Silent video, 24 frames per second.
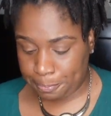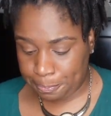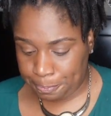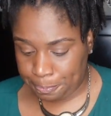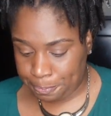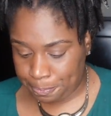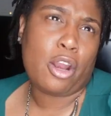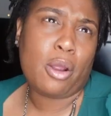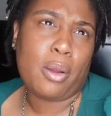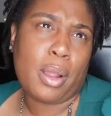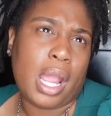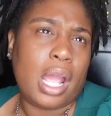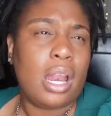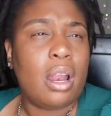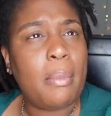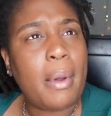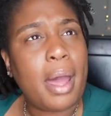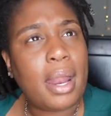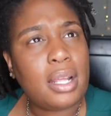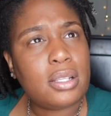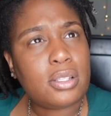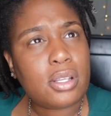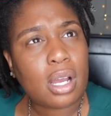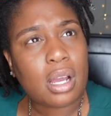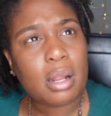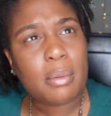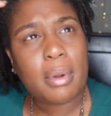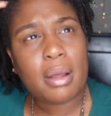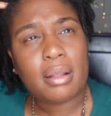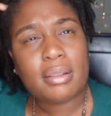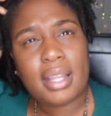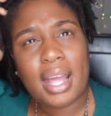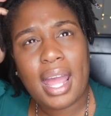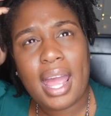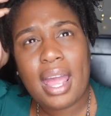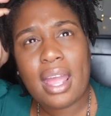Anybody talking
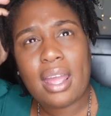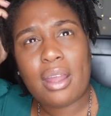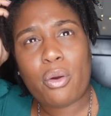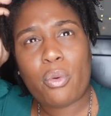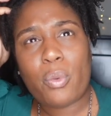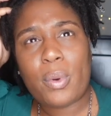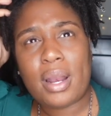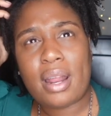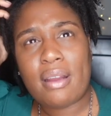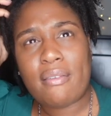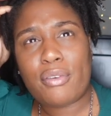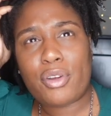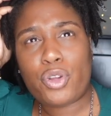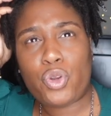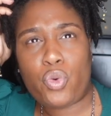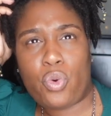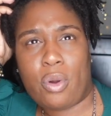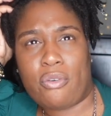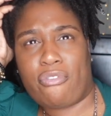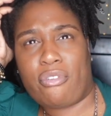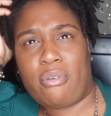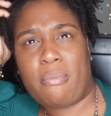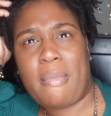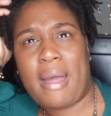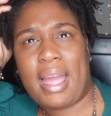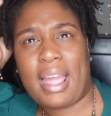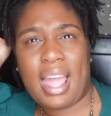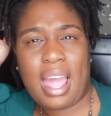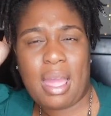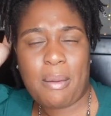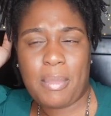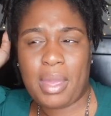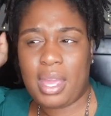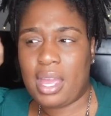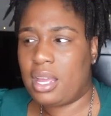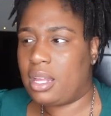about that or whatever? You were from
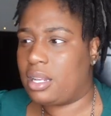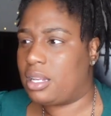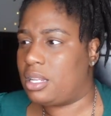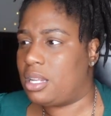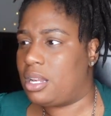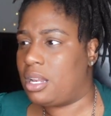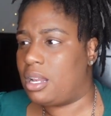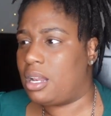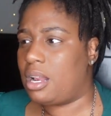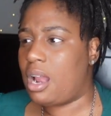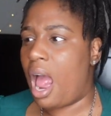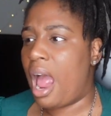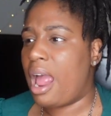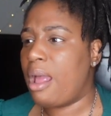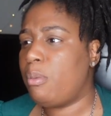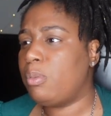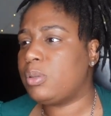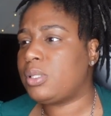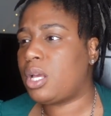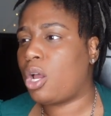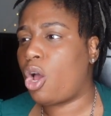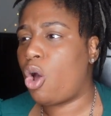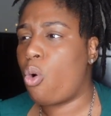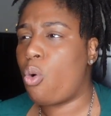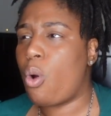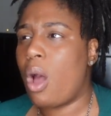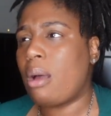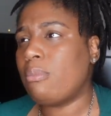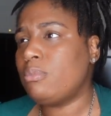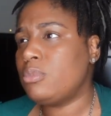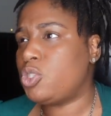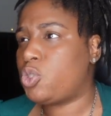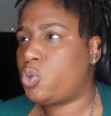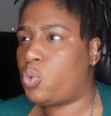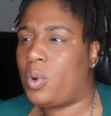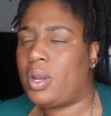Miami and blah, blah, blah. He was like, oh,
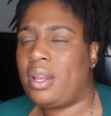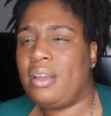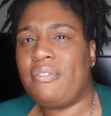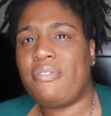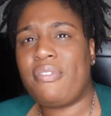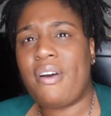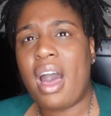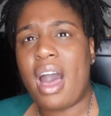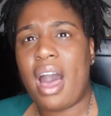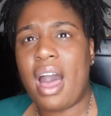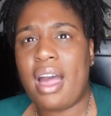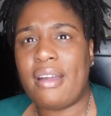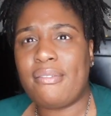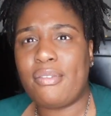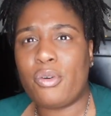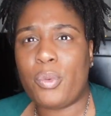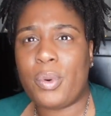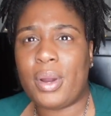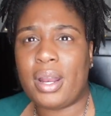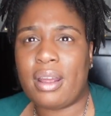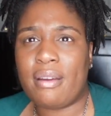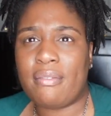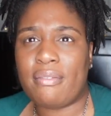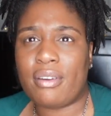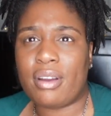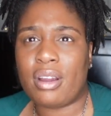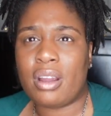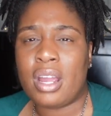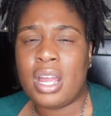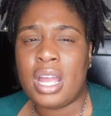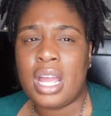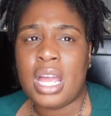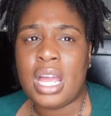I'm 25 or whatever.